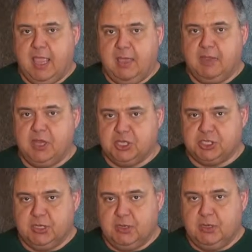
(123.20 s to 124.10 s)

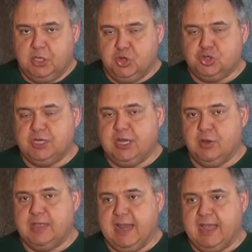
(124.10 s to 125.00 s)
ammunition. You should
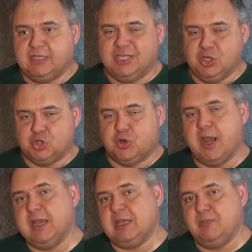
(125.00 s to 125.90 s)
hear that as they're
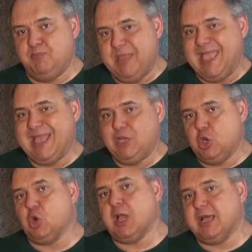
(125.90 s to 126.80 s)
trying to ban
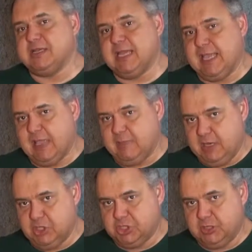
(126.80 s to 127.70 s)
your hunting
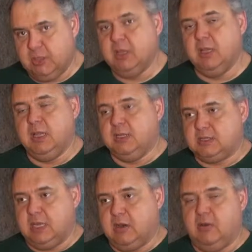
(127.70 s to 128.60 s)
ammunition.
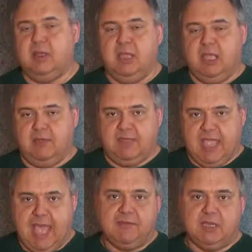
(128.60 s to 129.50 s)
So if you
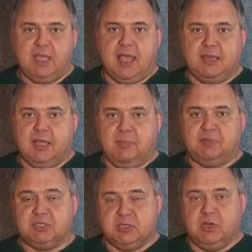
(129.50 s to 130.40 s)
haven't gotten up
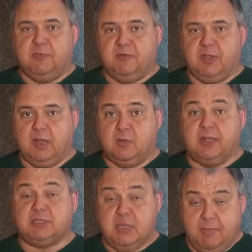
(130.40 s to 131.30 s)
and stood up for gun
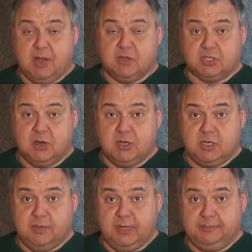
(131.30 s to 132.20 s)
rights, you better start
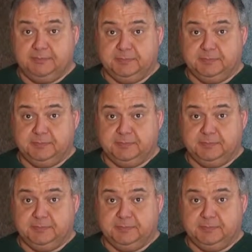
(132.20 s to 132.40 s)
doing it,